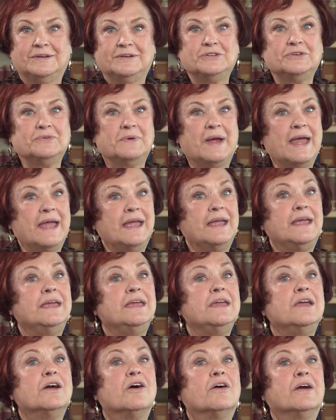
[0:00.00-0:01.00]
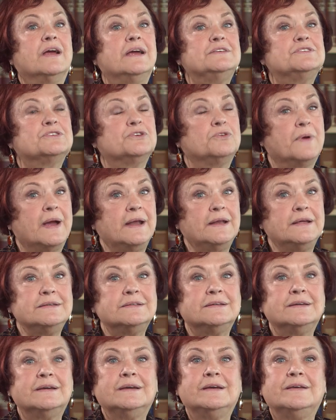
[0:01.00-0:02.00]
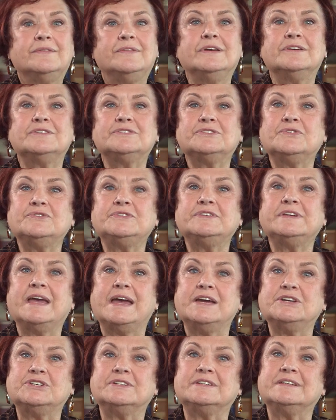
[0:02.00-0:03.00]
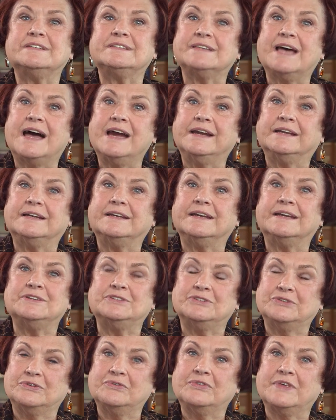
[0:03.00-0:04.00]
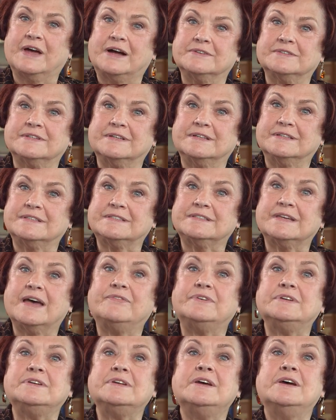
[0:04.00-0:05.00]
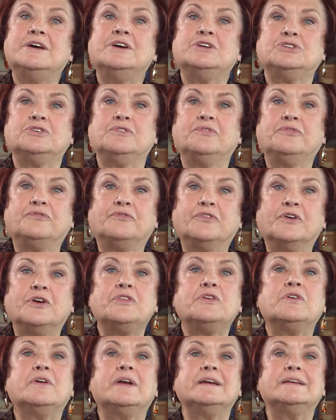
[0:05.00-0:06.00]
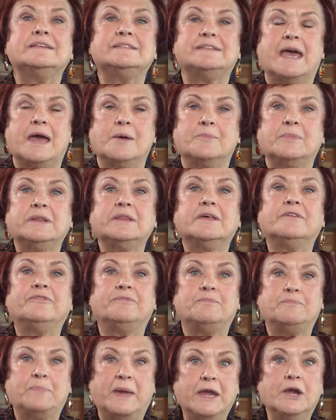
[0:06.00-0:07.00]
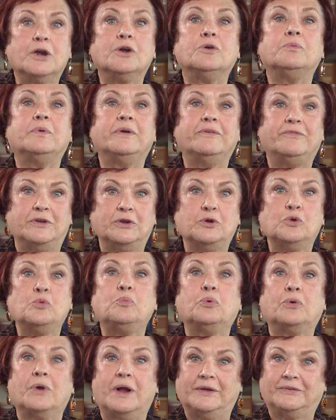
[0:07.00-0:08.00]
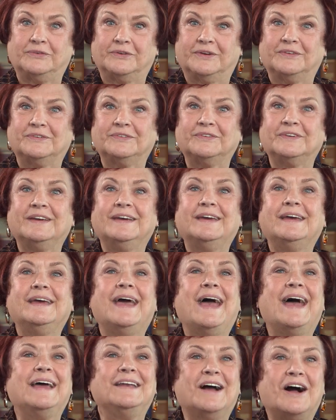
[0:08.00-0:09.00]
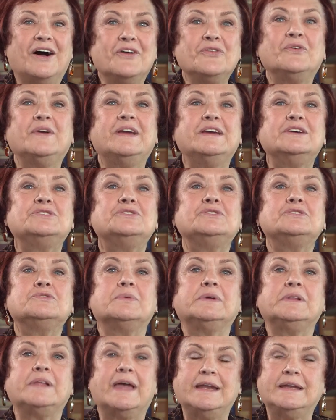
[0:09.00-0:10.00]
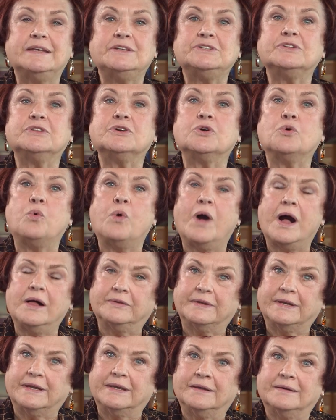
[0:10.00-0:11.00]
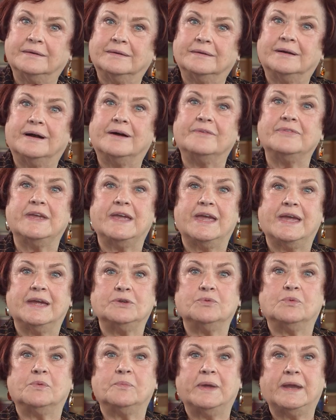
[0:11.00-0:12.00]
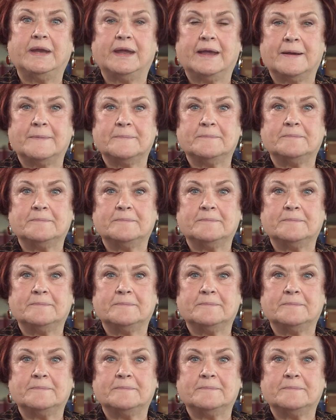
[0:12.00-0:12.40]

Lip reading: To AERA's credit, the association decided in 2007 to further examine the peer review process and other issues related to the quality of the annual meeting.